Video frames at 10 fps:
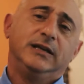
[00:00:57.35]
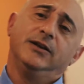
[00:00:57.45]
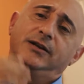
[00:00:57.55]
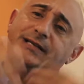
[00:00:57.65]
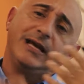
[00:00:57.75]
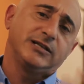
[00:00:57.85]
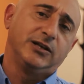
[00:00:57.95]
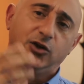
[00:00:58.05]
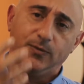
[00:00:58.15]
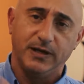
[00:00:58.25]
you know, takes a
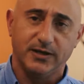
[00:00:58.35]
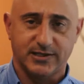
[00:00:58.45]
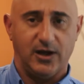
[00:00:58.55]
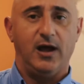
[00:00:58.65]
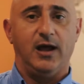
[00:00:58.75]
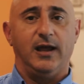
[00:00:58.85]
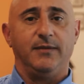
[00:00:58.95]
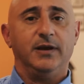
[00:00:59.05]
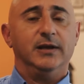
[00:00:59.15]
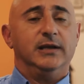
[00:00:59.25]
little bit of
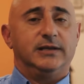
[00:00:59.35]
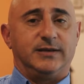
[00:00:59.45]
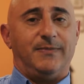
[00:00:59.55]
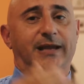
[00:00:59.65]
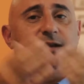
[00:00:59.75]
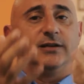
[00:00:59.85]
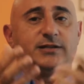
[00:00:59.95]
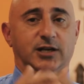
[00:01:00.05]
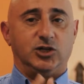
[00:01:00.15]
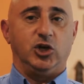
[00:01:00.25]
time to make a
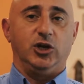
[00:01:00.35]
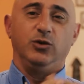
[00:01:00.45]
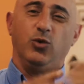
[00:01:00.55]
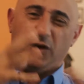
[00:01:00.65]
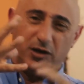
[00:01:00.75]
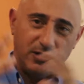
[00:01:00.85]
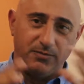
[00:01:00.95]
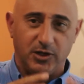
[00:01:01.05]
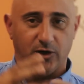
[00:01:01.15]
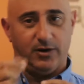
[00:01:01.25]
decision, you want to, you